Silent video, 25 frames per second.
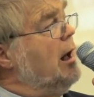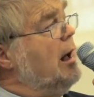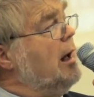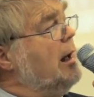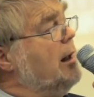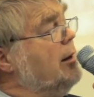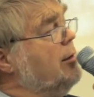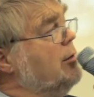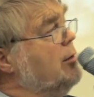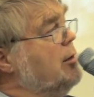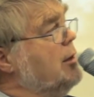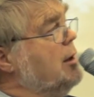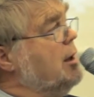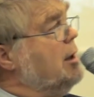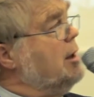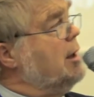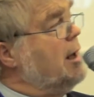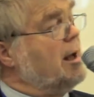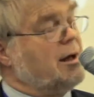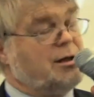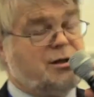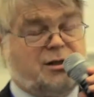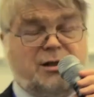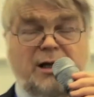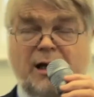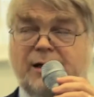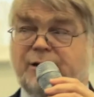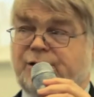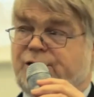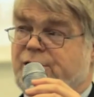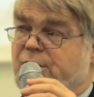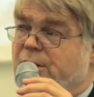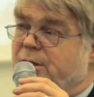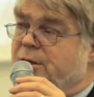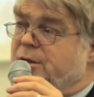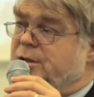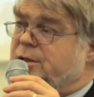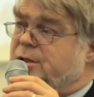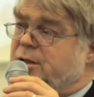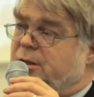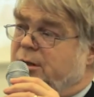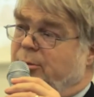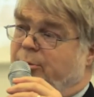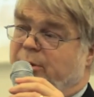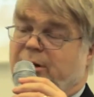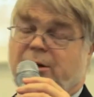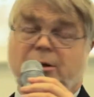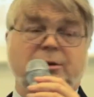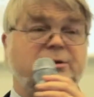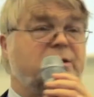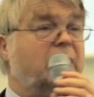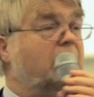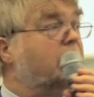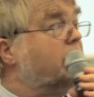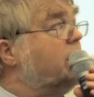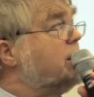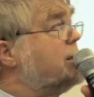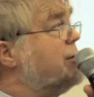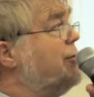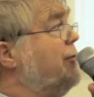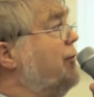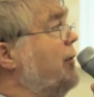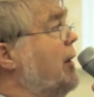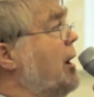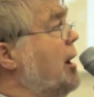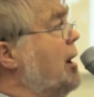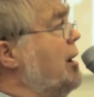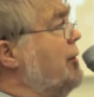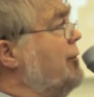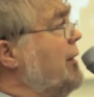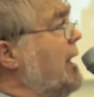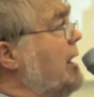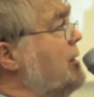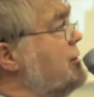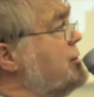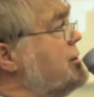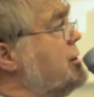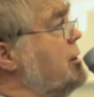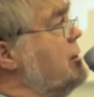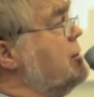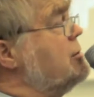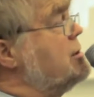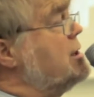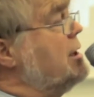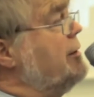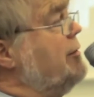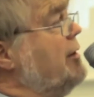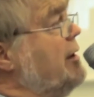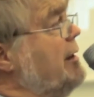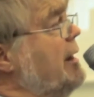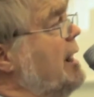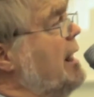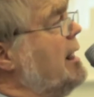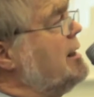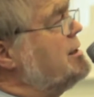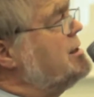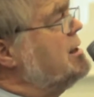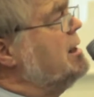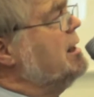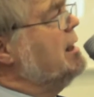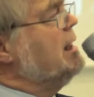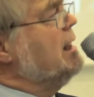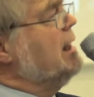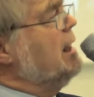and the extensions are built, and there's 5 households live in that.